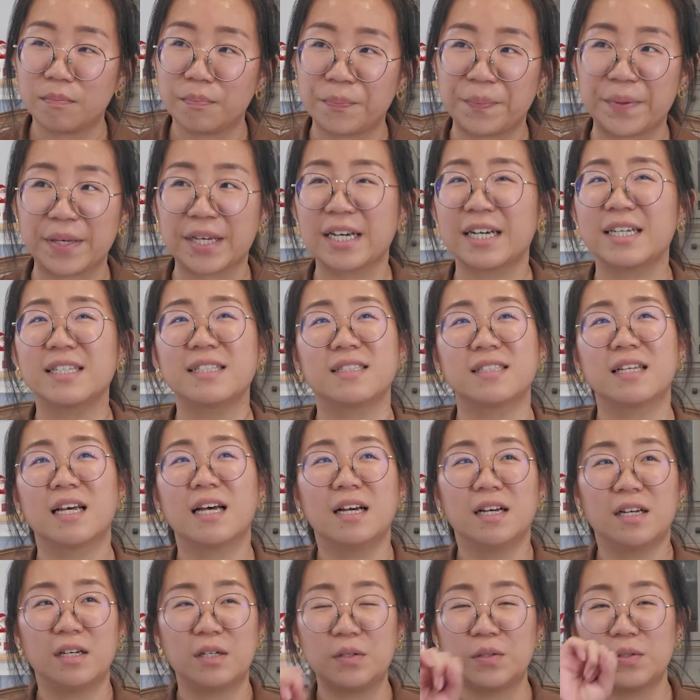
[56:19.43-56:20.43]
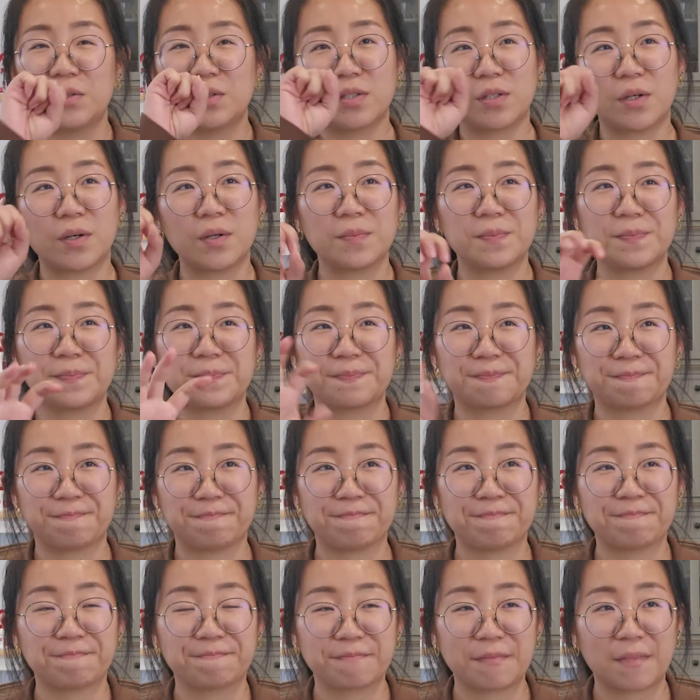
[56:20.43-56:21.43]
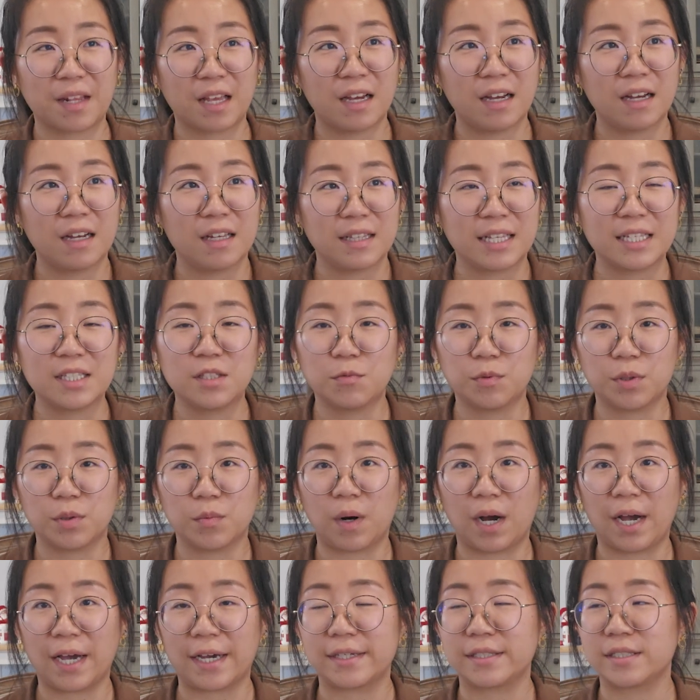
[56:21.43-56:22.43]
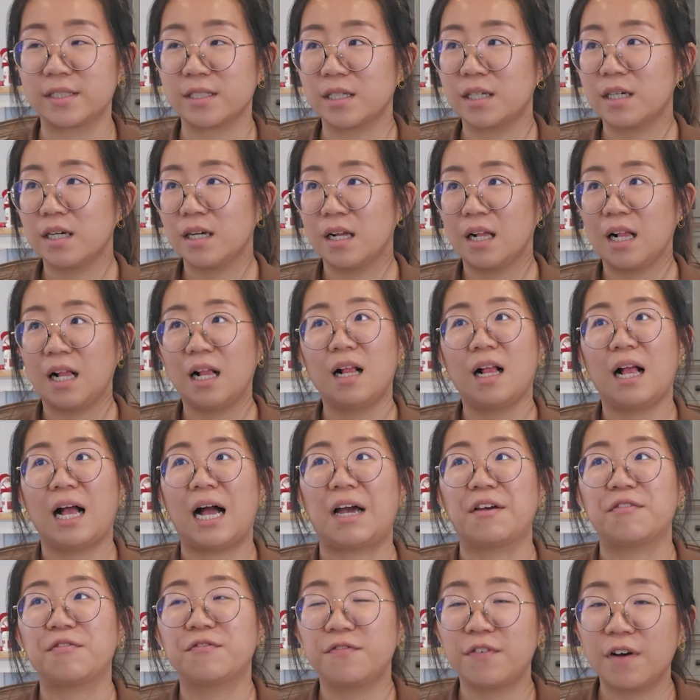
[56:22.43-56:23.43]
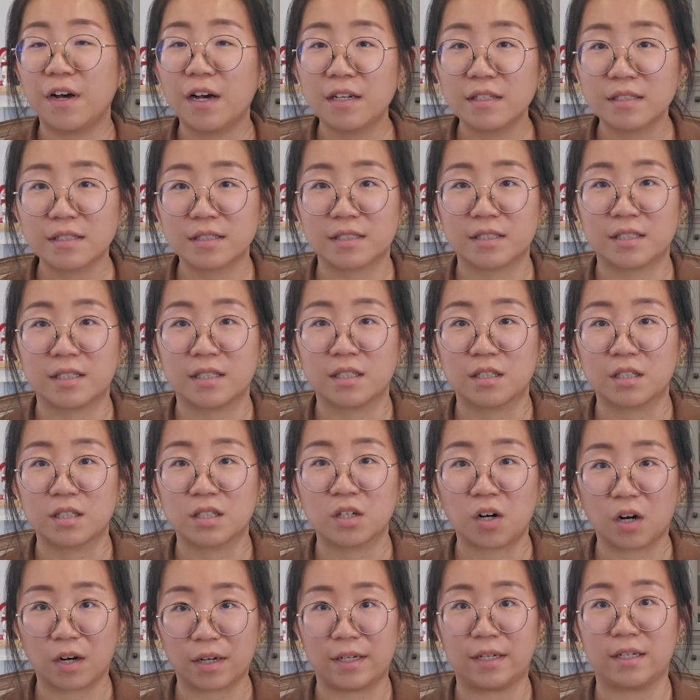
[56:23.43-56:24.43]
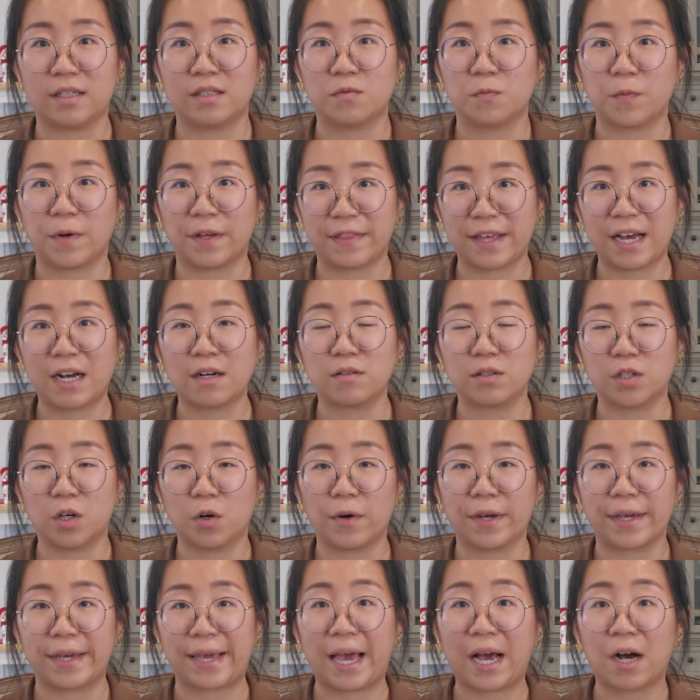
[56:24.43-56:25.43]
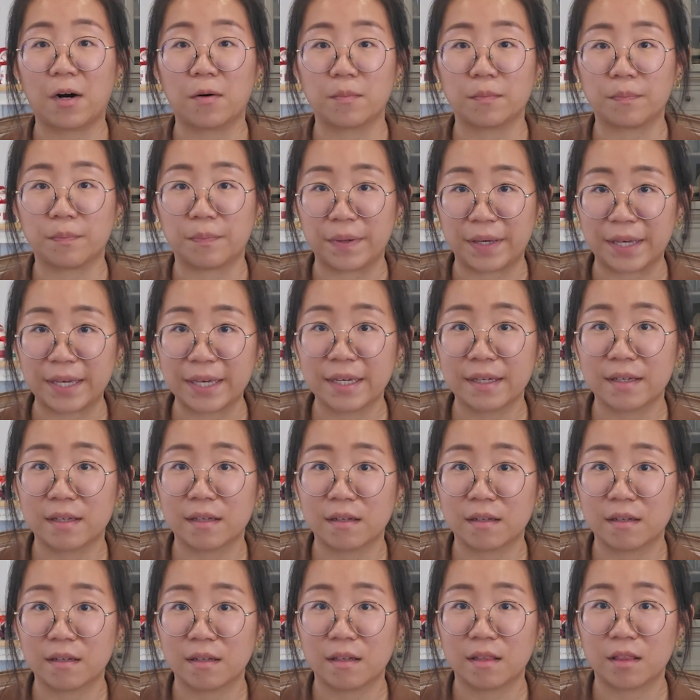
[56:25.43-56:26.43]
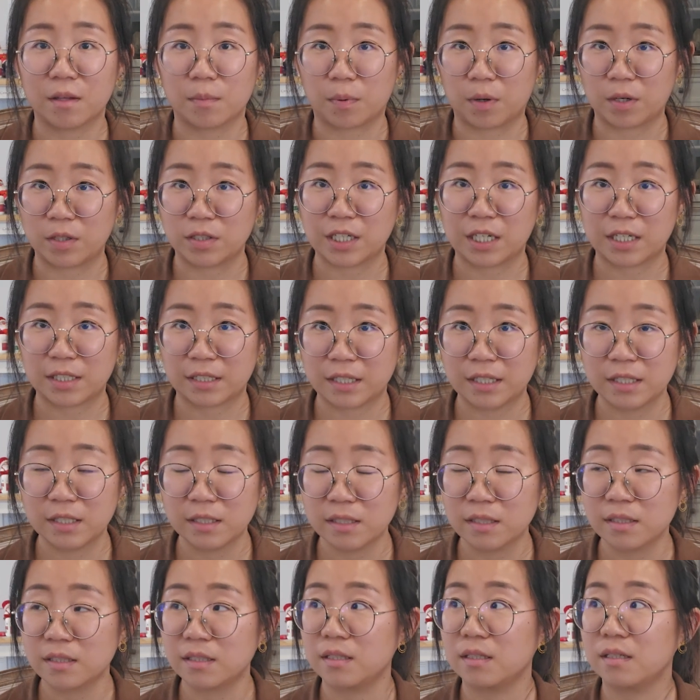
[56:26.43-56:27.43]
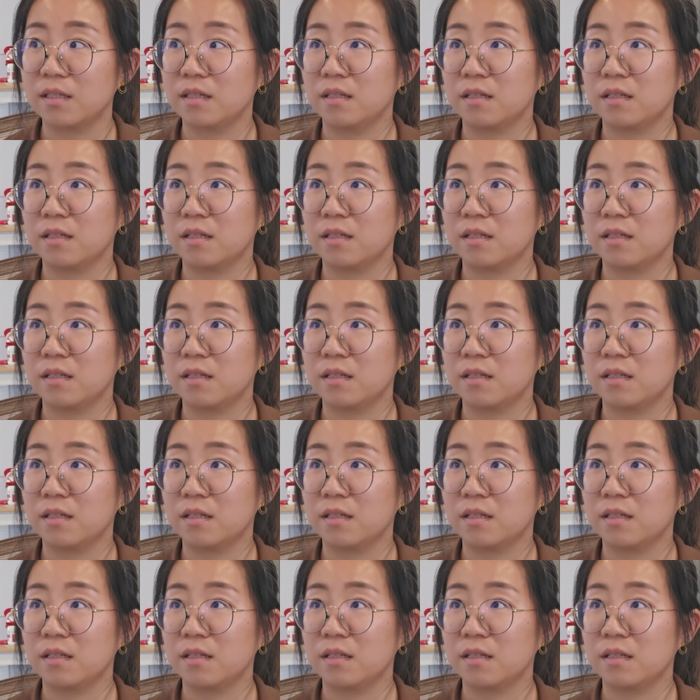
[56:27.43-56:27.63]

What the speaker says: because, so let's rewind. I first got it without knowing how big the project is.